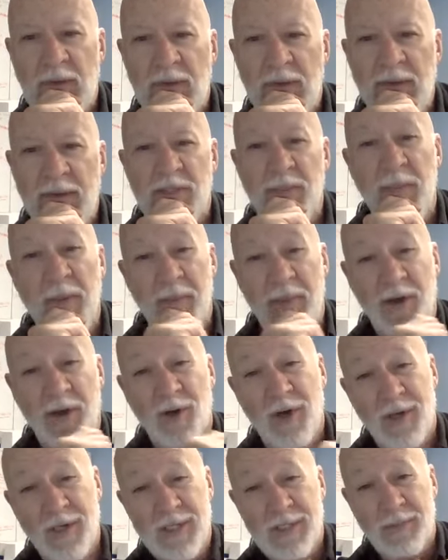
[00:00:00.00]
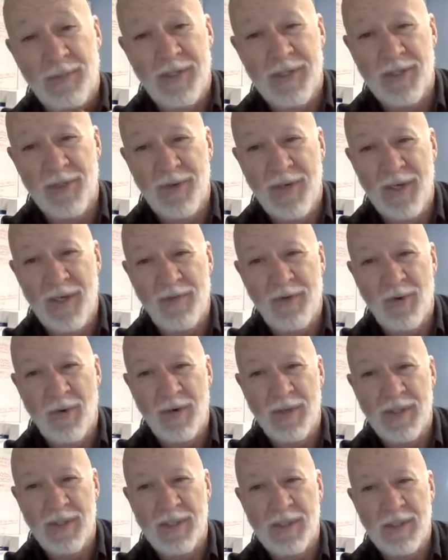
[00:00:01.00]
And this would be better on split screen, of
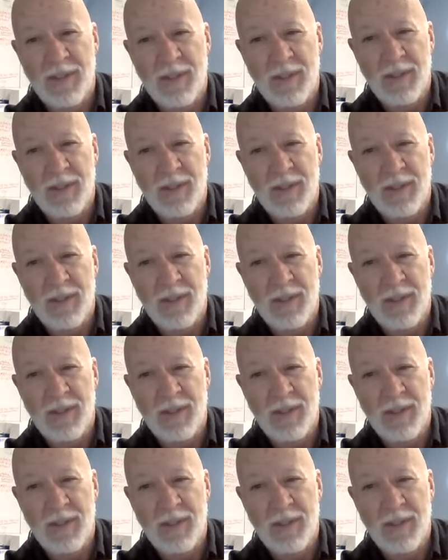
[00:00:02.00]
course.